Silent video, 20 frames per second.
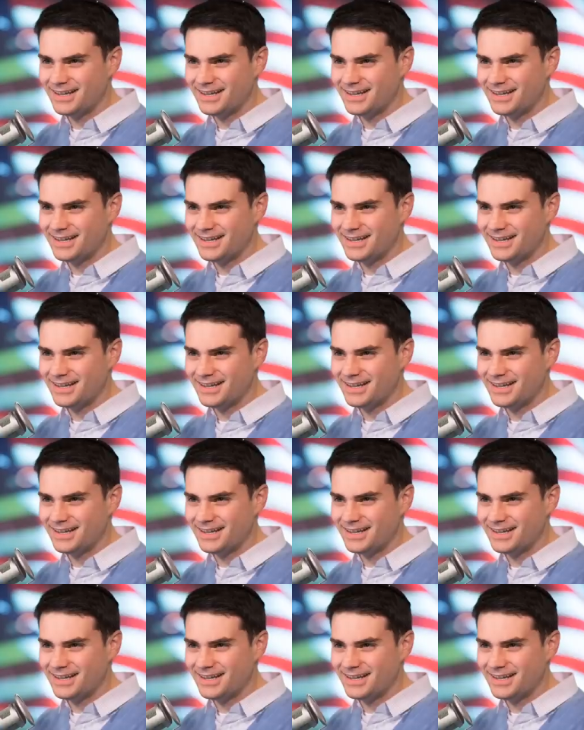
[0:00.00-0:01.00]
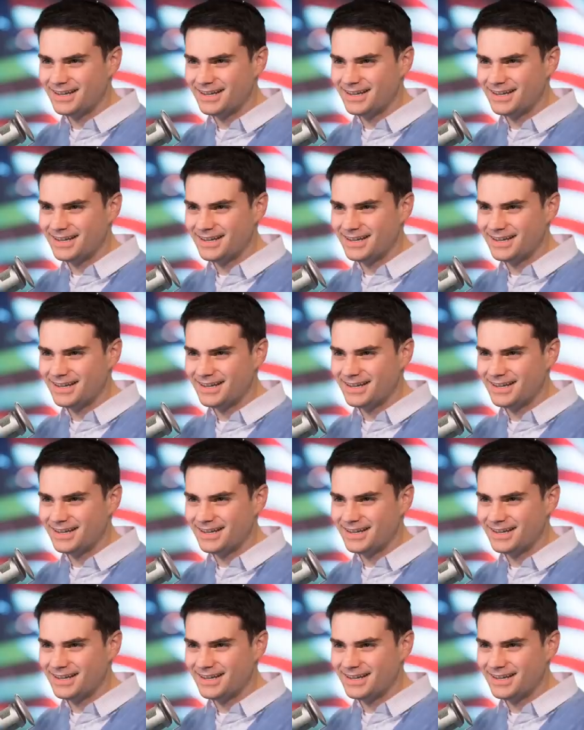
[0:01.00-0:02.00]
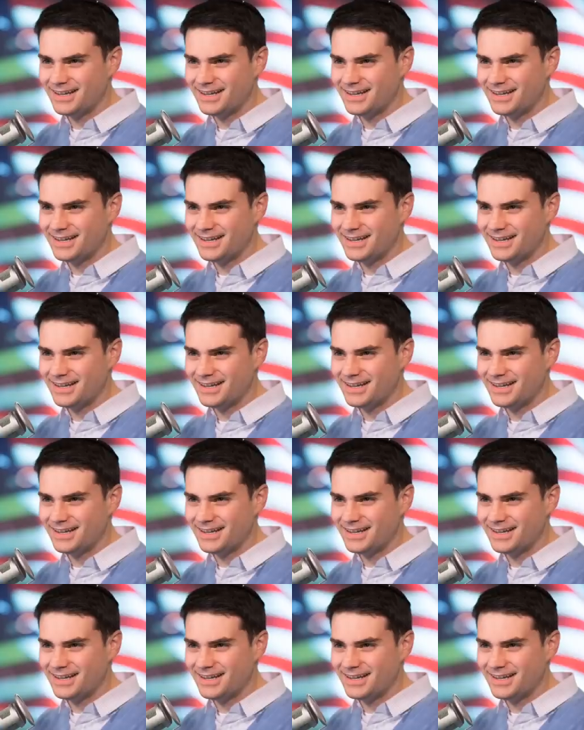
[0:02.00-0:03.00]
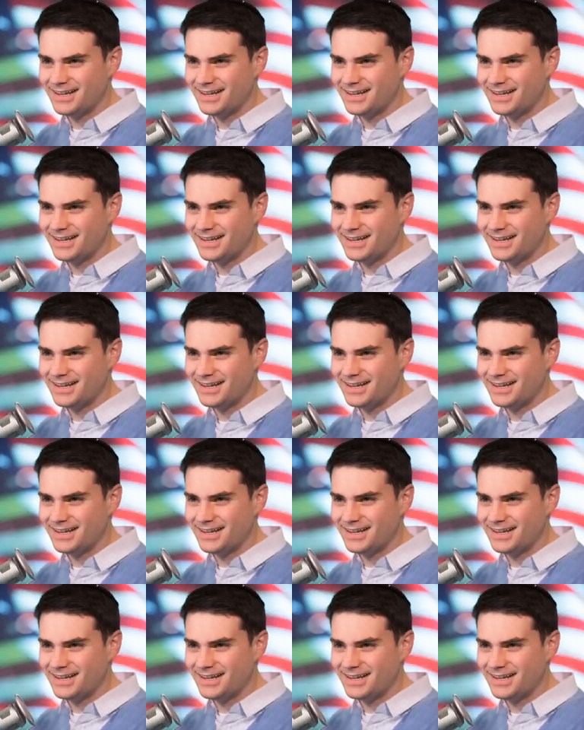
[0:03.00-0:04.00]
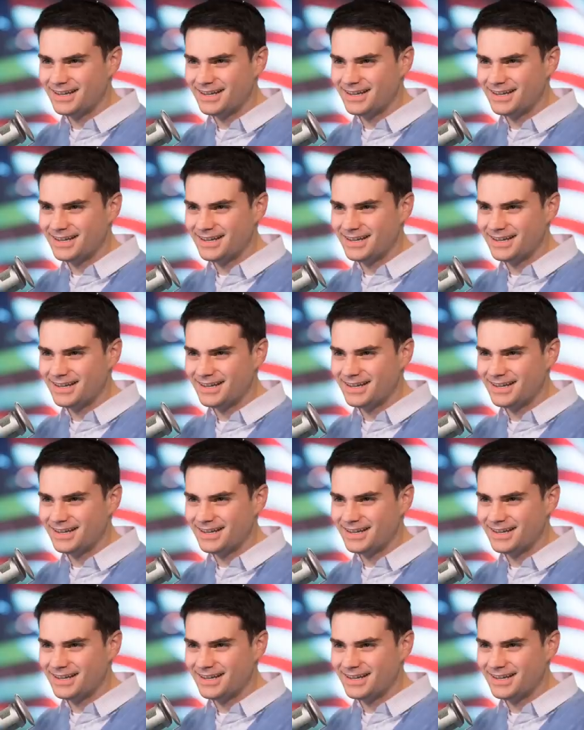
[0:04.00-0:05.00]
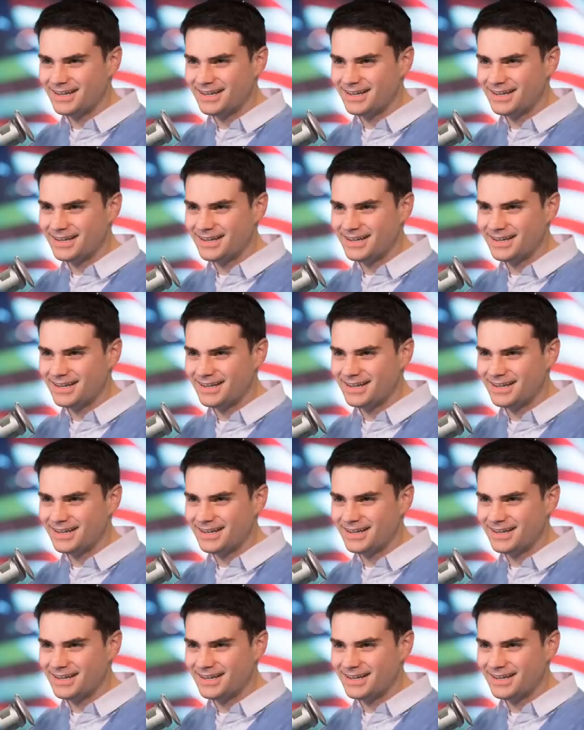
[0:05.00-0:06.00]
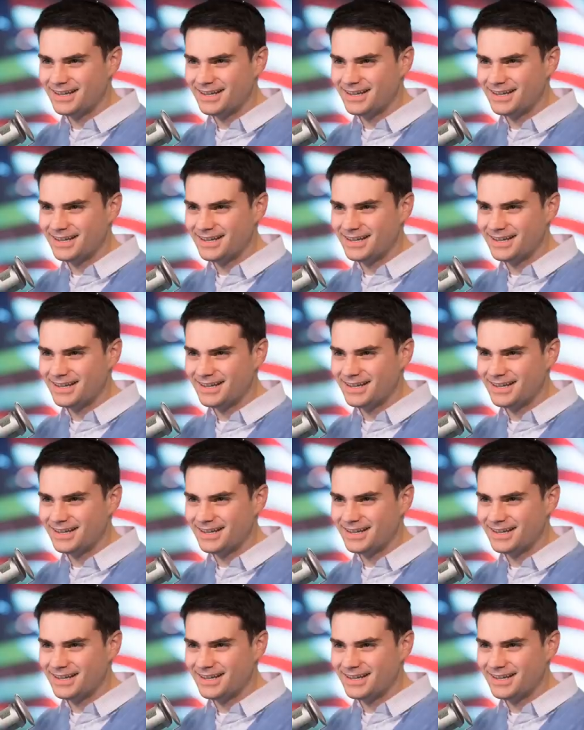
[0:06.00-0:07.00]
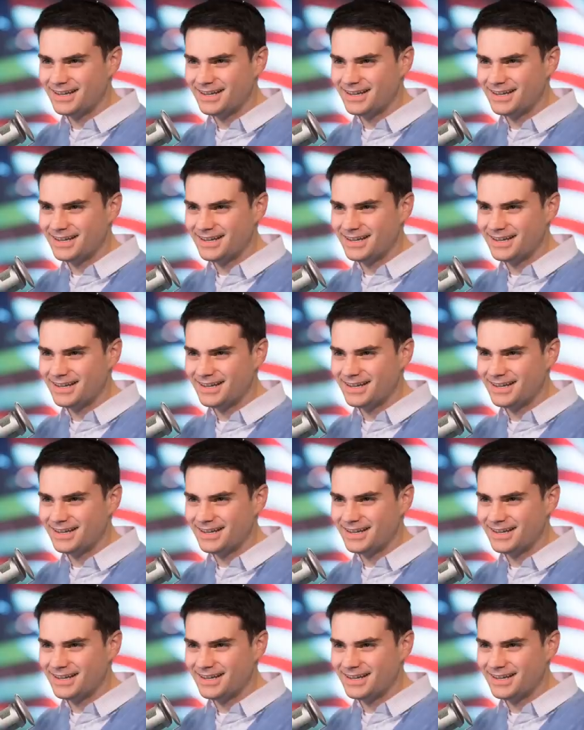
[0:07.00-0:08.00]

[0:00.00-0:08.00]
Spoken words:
This is a still picture; no speech is visible.